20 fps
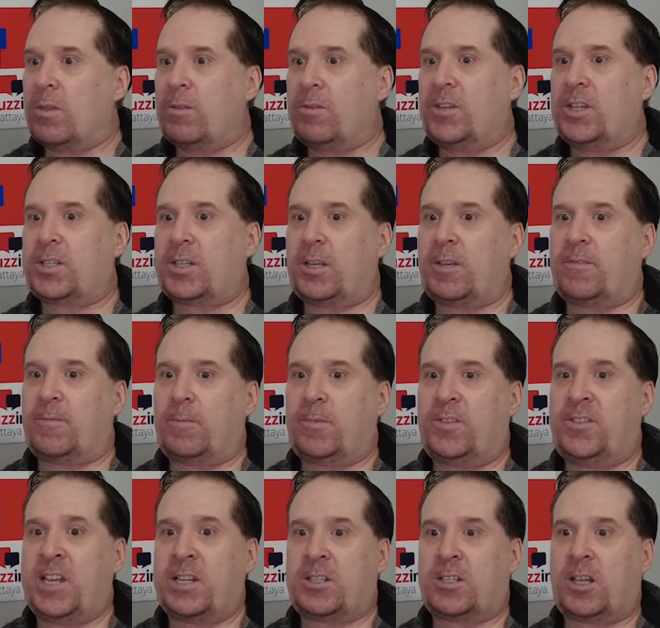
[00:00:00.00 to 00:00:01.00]
This
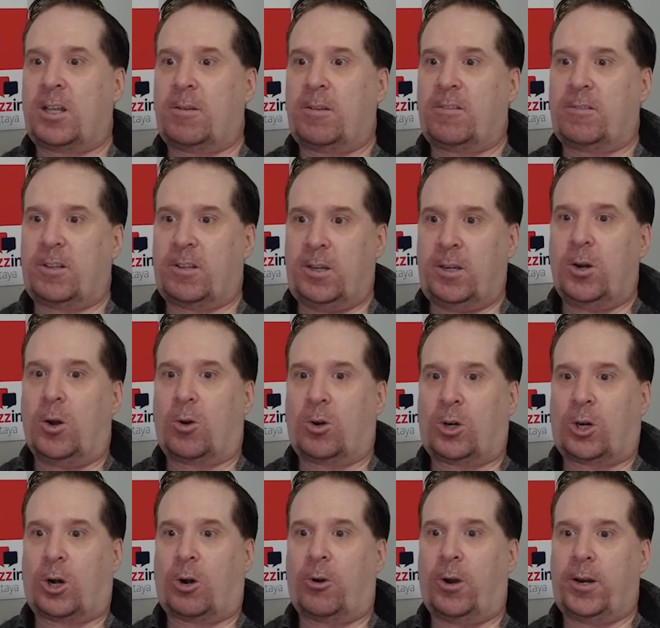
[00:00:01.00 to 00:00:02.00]

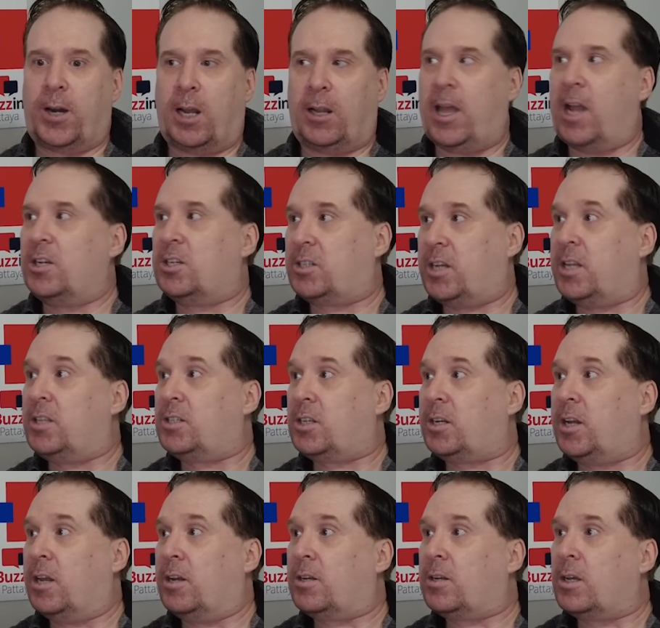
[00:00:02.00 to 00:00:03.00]
current alleged
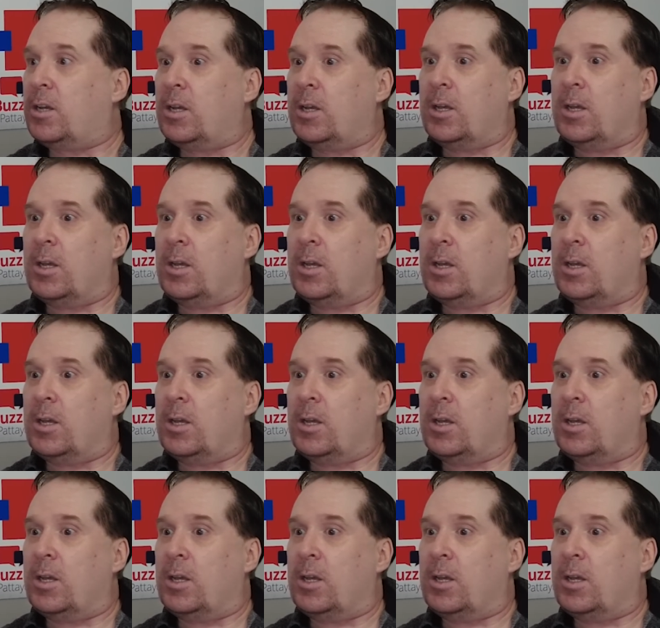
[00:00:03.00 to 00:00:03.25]
incident,